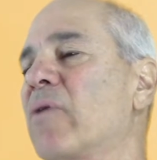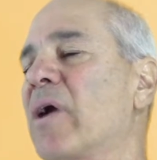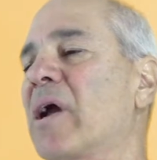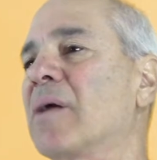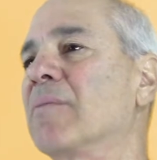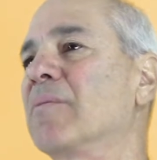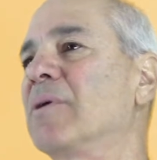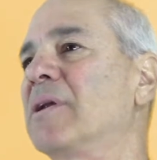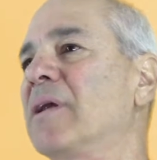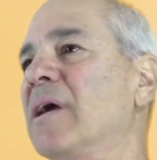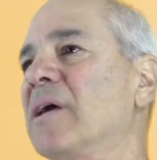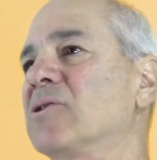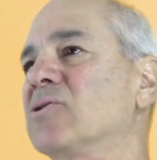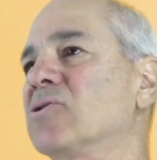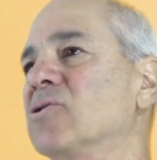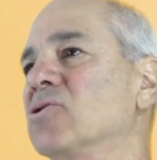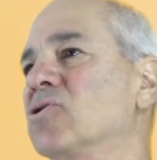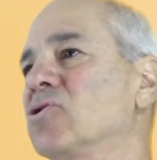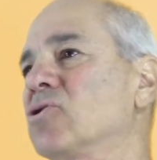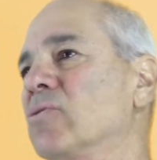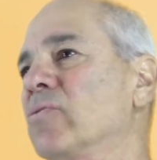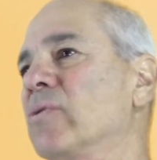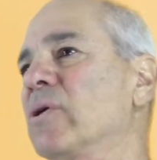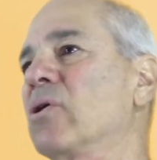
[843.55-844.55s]

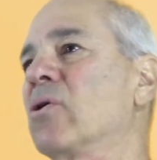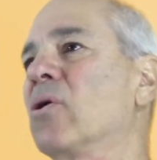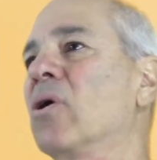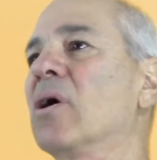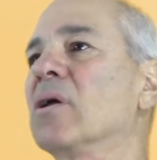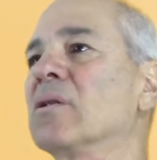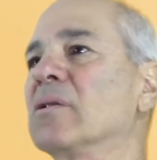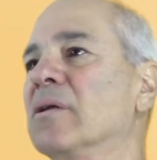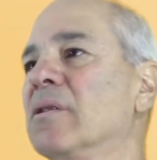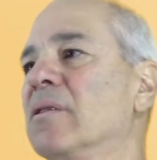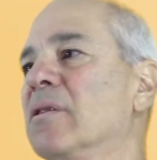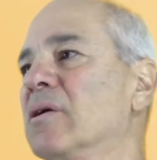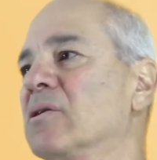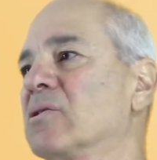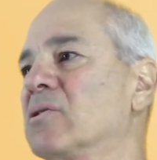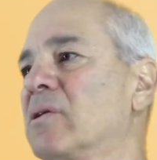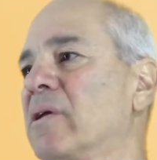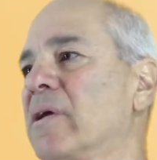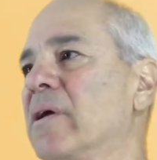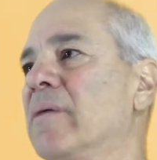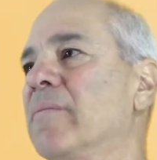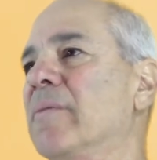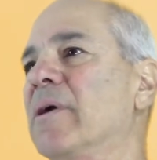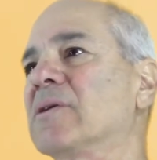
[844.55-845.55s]
recommendation. Should we call in this
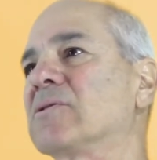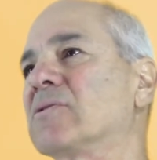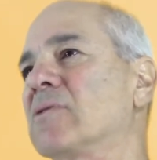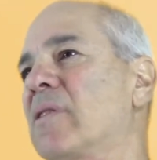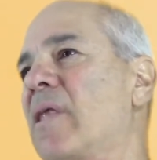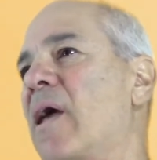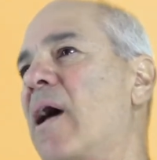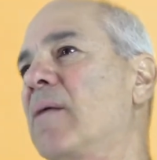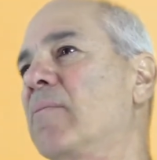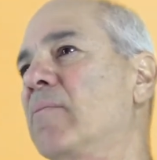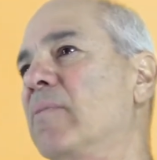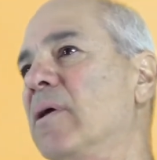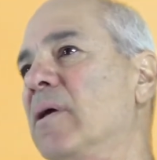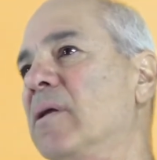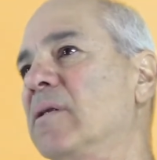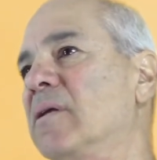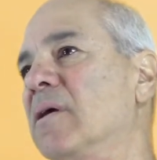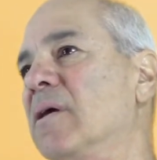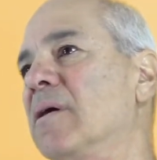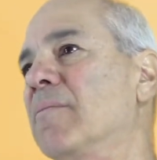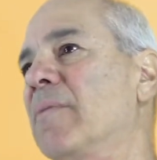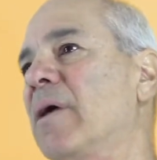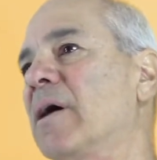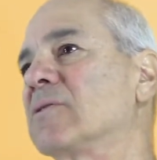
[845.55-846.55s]
DMS or that
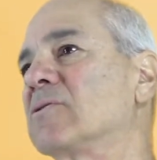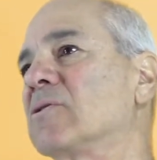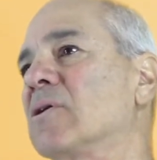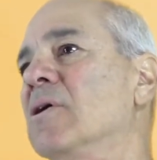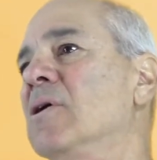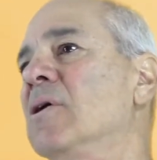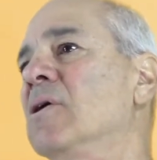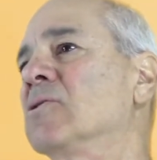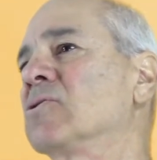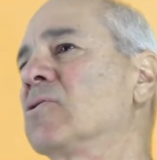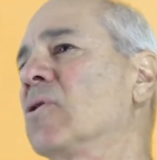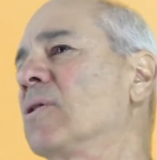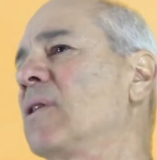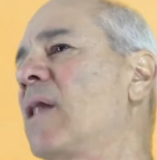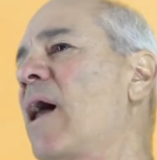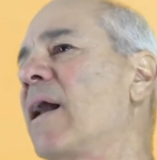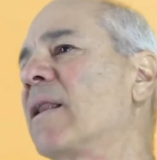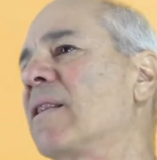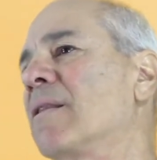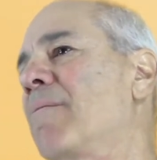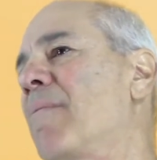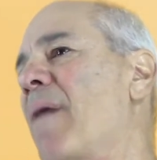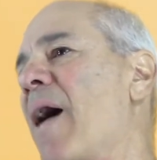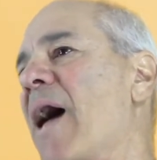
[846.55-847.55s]
DMS? So a
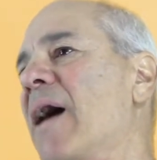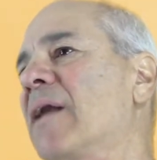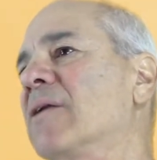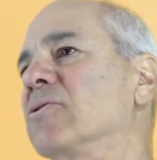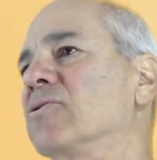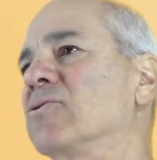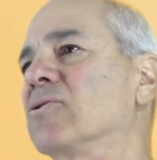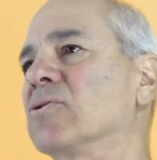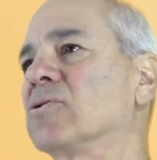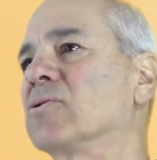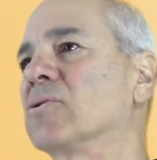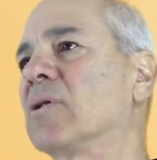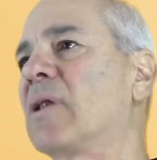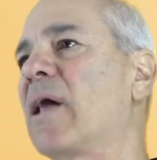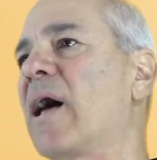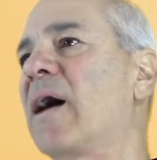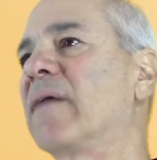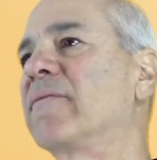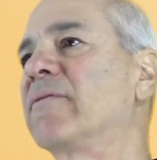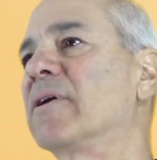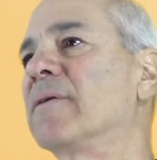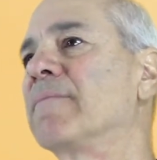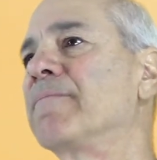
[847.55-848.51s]
lot of the managers will have